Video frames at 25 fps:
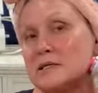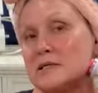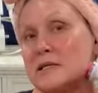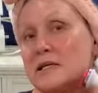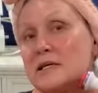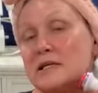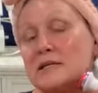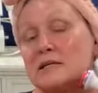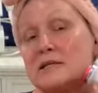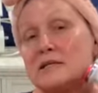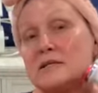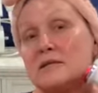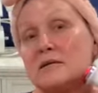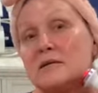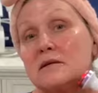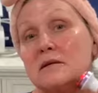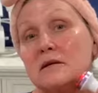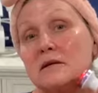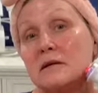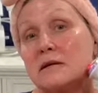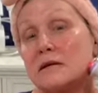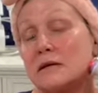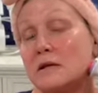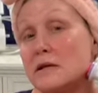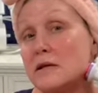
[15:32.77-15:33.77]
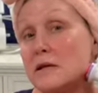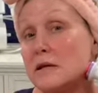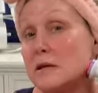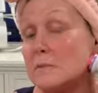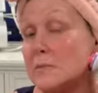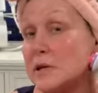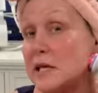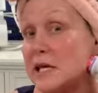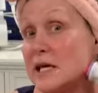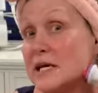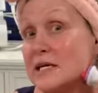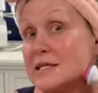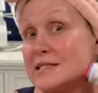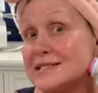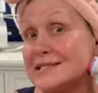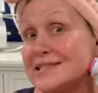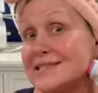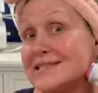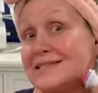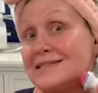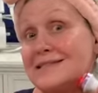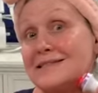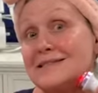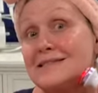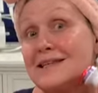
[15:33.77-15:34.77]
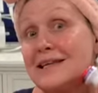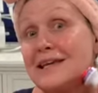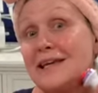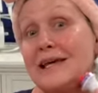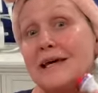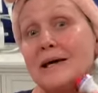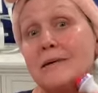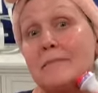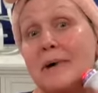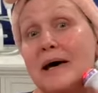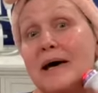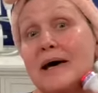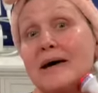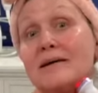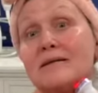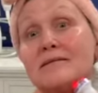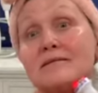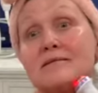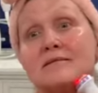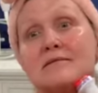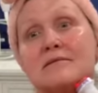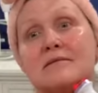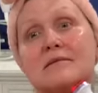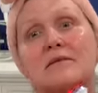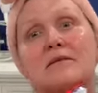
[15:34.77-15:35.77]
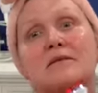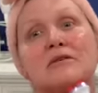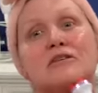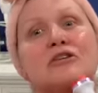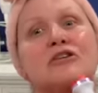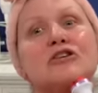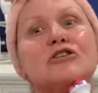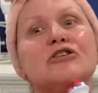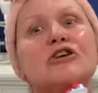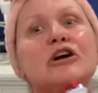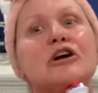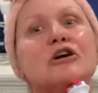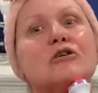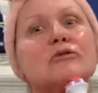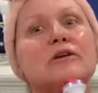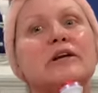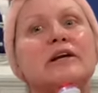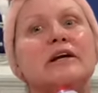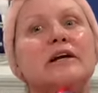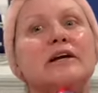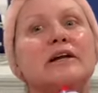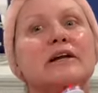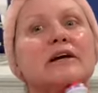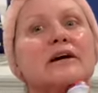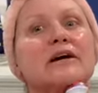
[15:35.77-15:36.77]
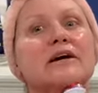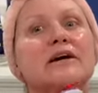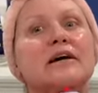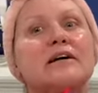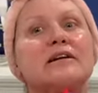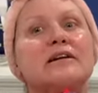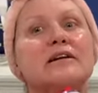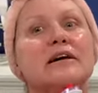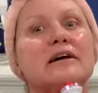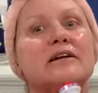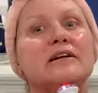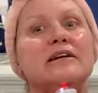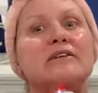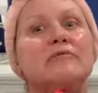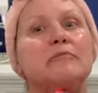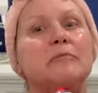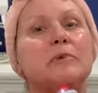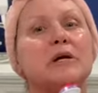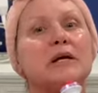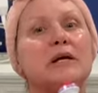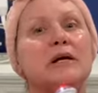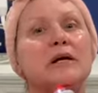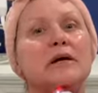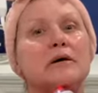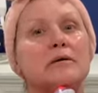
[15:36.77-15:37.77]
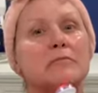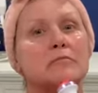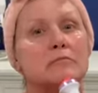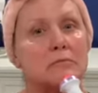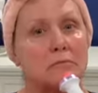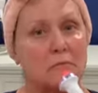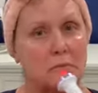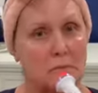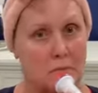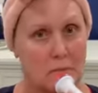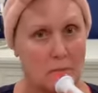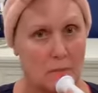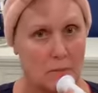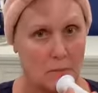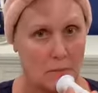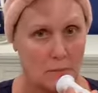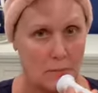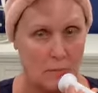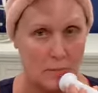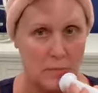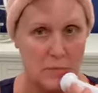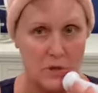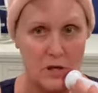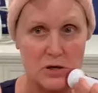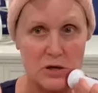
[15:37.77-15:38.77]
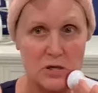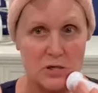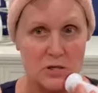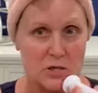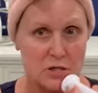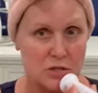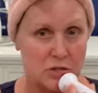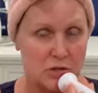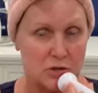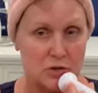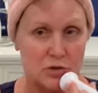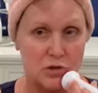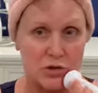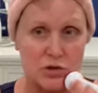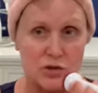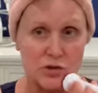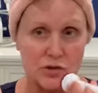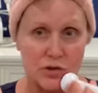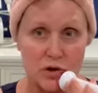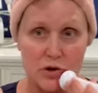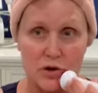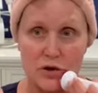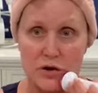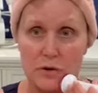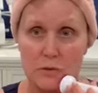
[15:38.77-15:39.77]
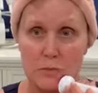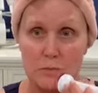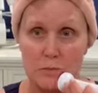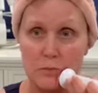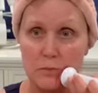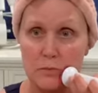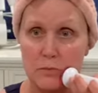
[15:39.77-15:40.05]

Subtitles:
this is EMS, you don't need a conductive medium. You can just use your serum.